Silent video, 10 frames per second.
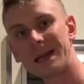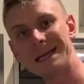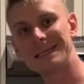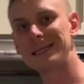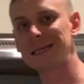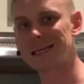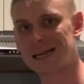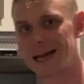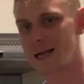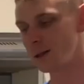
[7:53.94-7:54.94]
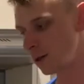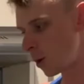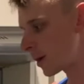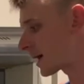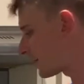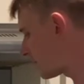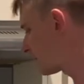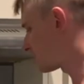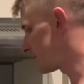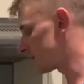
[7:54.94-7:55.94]
eating a lower
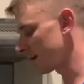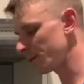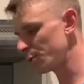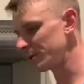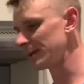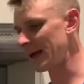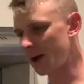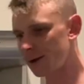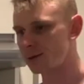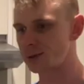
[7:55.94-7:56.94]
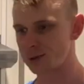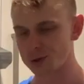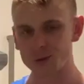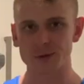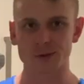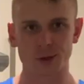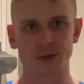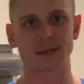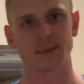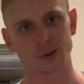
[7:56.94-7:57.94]
carbohydrate diet will allow you to do. It's not
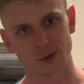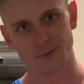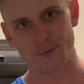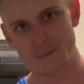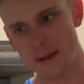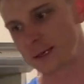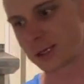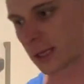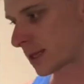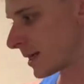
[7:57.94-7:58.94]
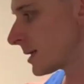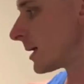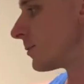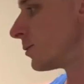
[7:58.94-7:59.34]
some sort of magic thing that